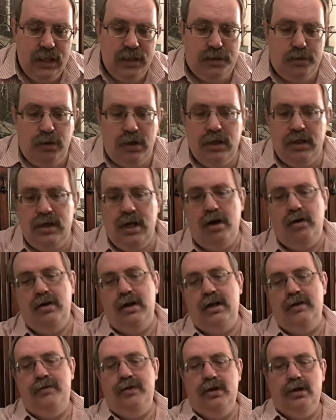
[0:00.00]
It's worth
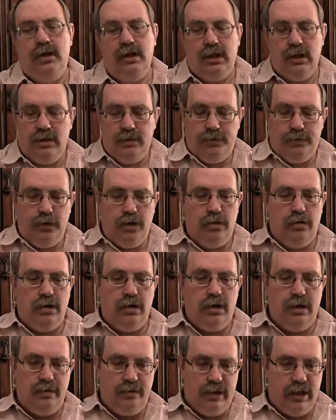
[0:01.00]
noting, if you look at the
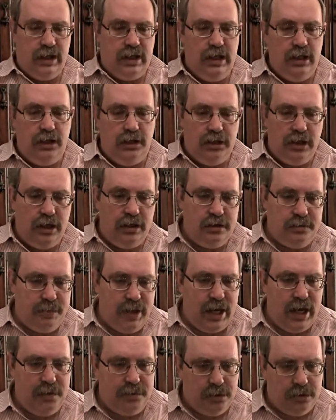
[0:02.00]
foreword of the King James
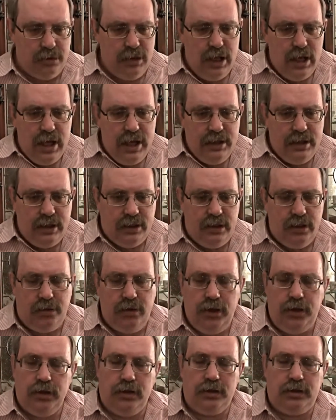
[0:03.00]
Bible, that the
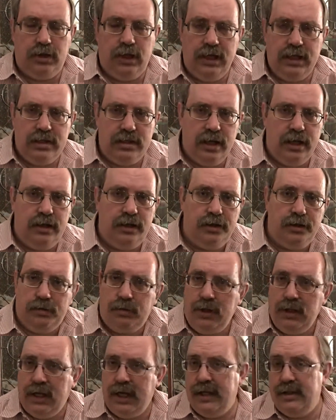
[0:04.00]
original translators
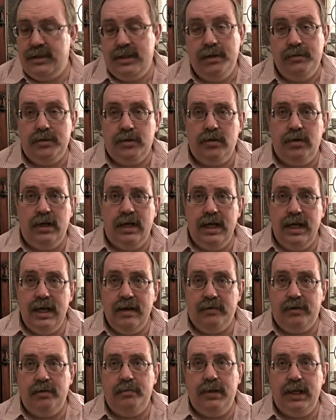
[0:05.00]
realized it was going to
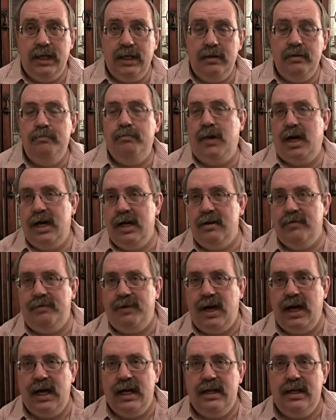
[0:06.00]
have to be
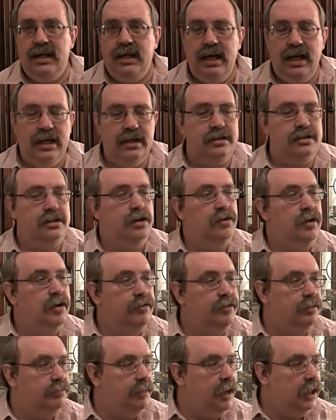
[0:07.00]
modified as new
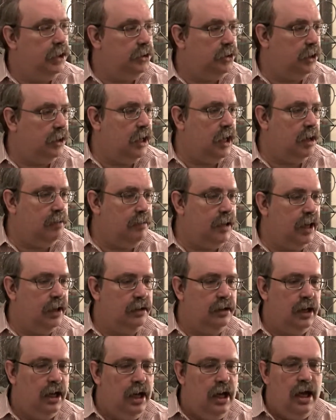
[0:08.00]
information came
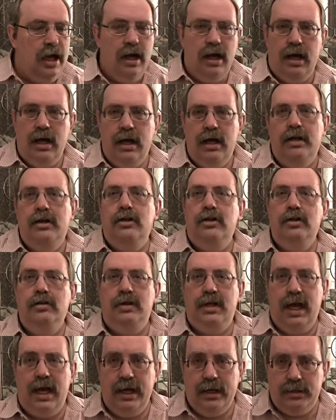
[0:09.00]
out. A new
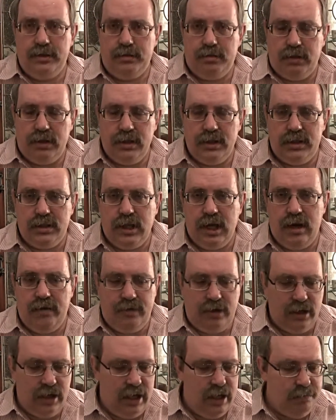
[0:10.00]
texts were
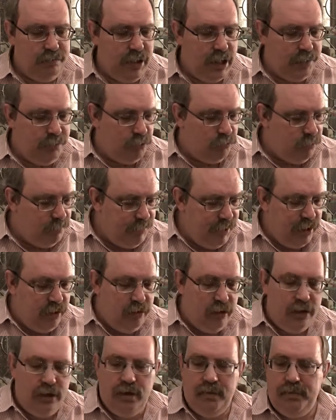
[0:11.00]
discovered, and people would be
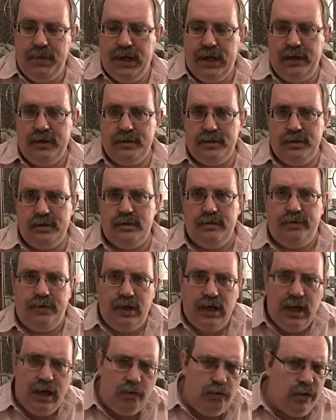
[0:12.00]
doing comparisons and
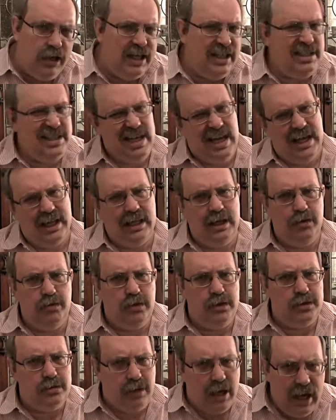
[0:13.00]
figuring out what exactly
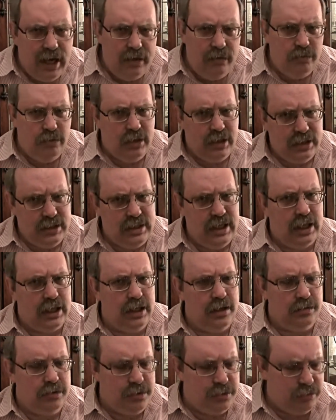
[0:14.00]
was right and what
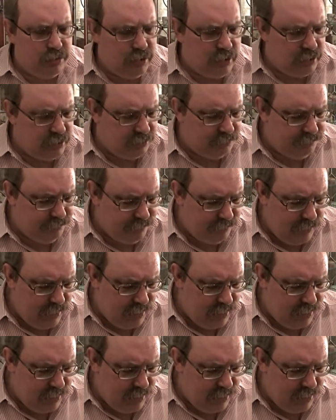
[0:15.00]
exactly was wrong.